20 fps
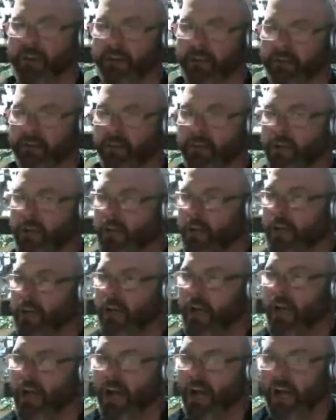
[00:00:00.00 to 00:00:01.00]

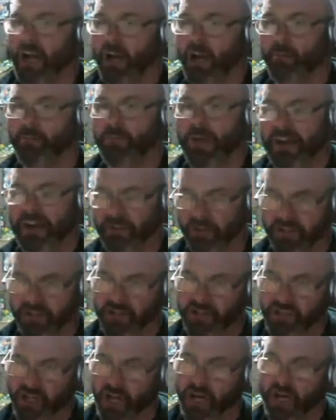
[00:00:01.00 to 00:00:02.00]
I took it to John. He
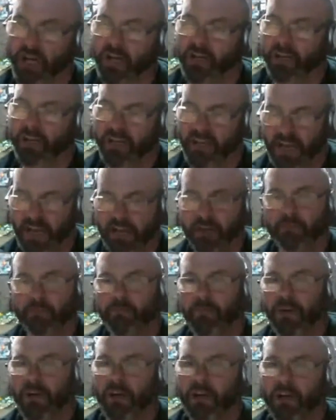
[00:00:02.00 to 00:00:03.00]
had him
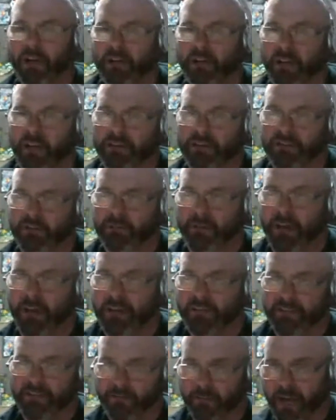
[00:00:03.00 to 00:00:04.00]
customize some
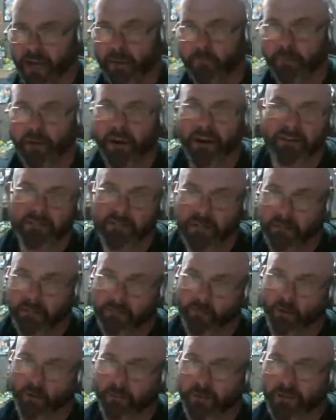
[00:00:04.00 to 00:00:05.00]
eyebrows on for me
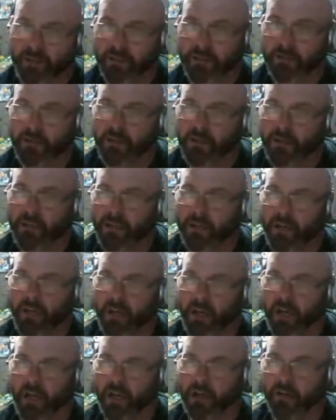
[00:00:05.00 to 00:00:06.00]
because
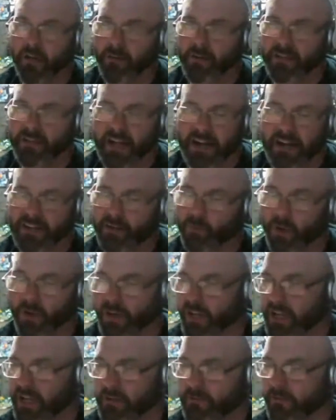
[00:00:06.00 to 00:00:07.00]
I didn't want to leave with
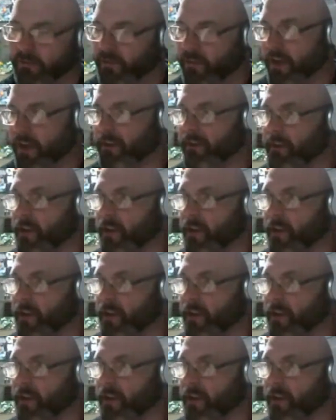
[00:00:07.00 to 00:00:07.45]
no eyebrows in my